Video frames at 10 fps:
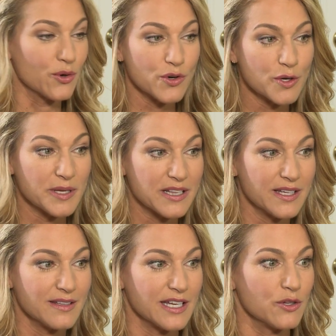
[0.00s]
in order to be
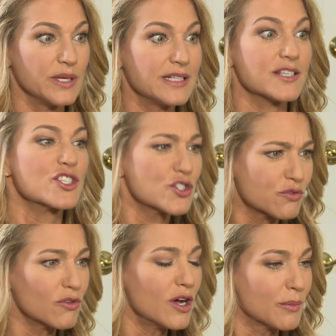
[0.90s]
clean that you need to
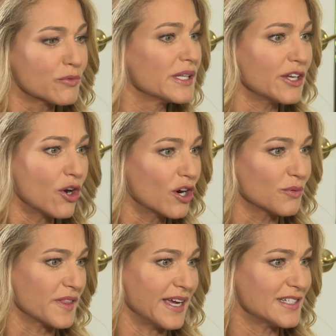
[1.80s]
scrub really
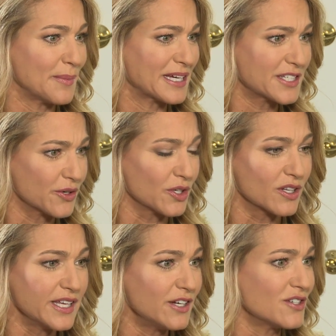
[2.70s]
hard with
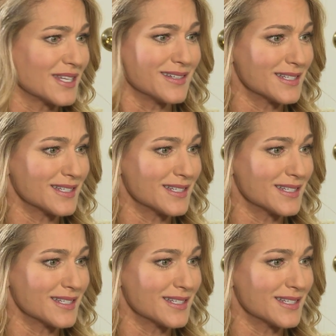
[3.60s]
antibacterial cleaners and